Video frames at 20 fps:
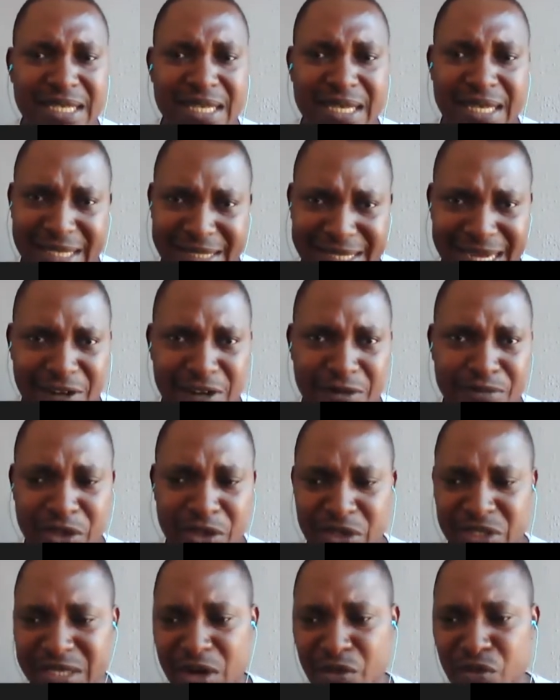later on
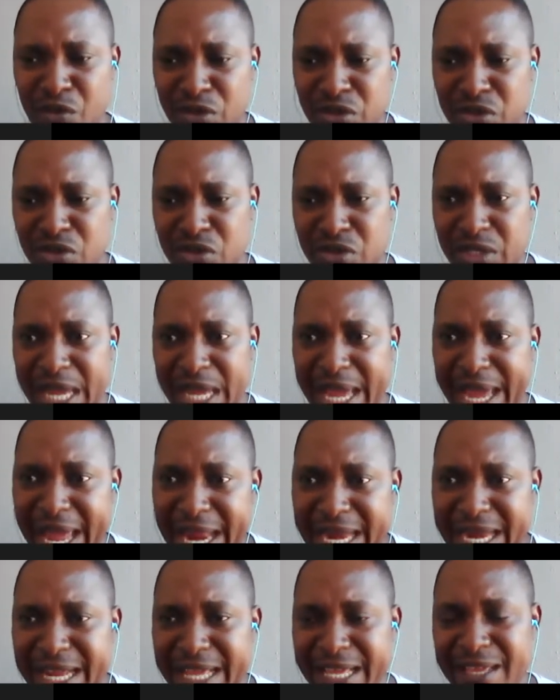because I want to
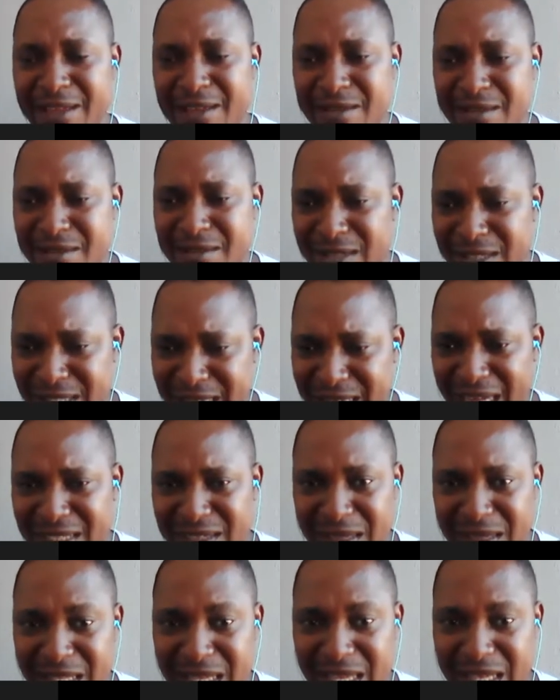end the chat,
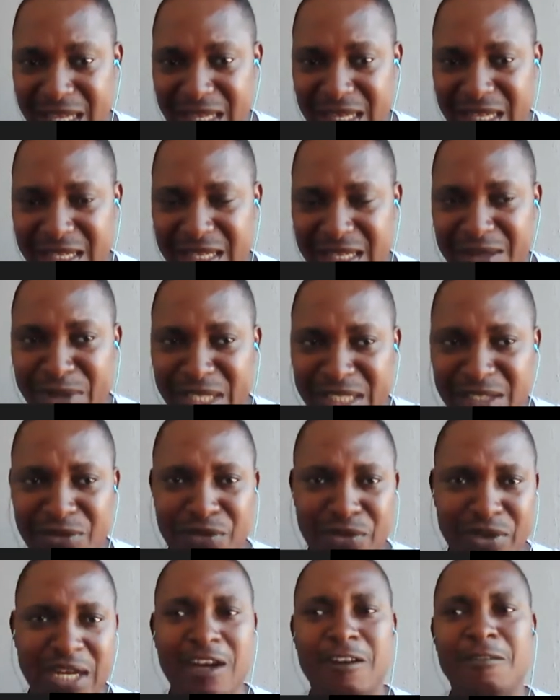the meeting
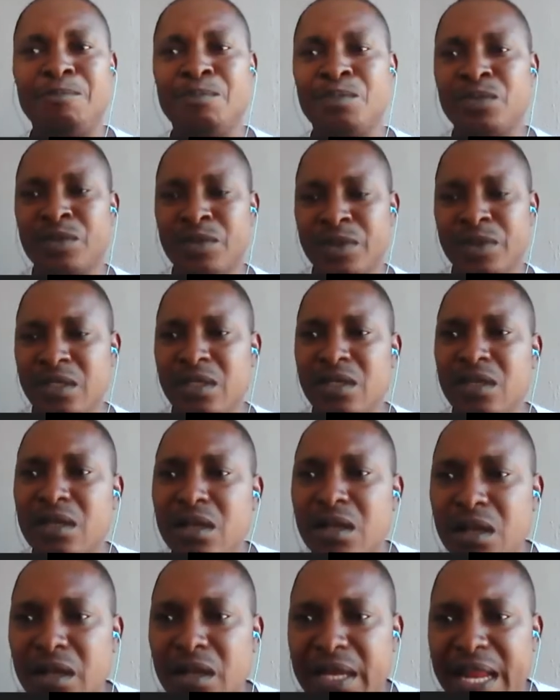for now.
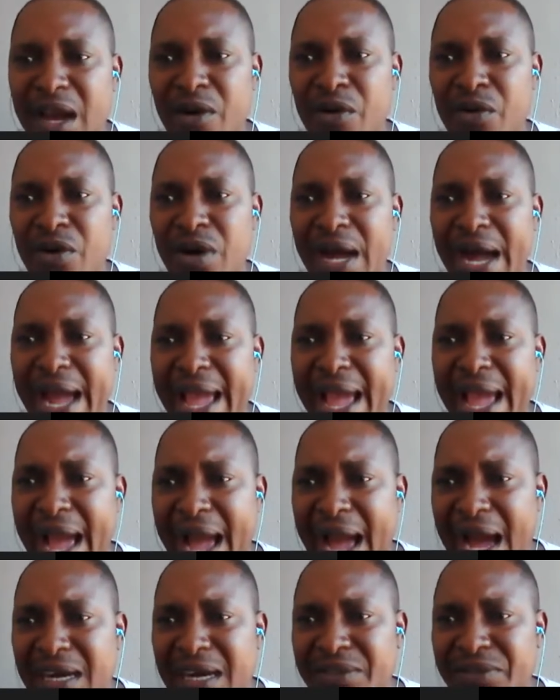Now I
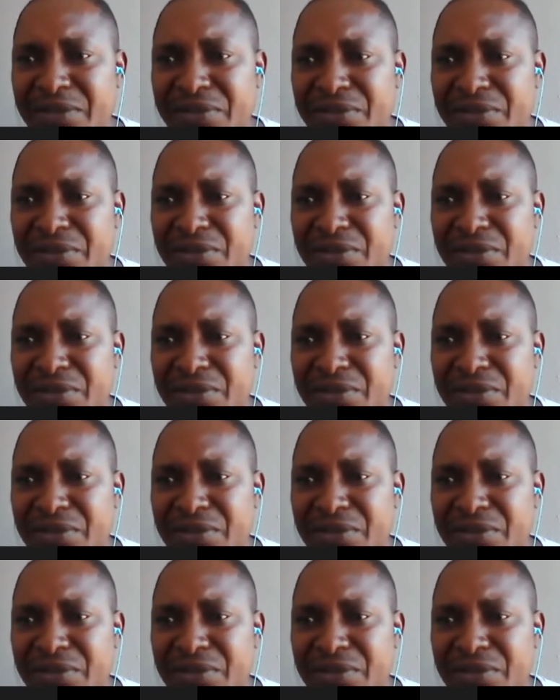have